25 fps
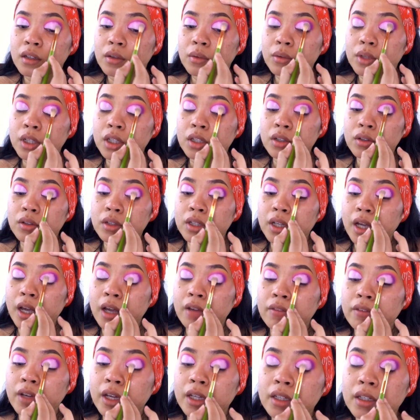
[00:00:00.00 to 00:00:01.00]
we don't
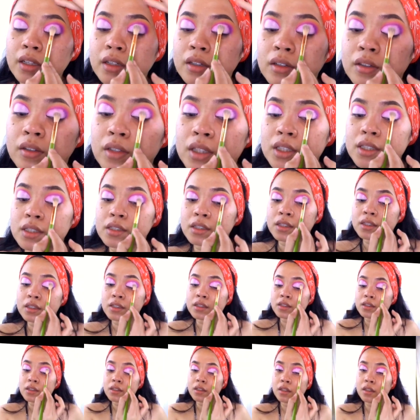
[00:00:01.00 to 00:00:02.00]
have any creases.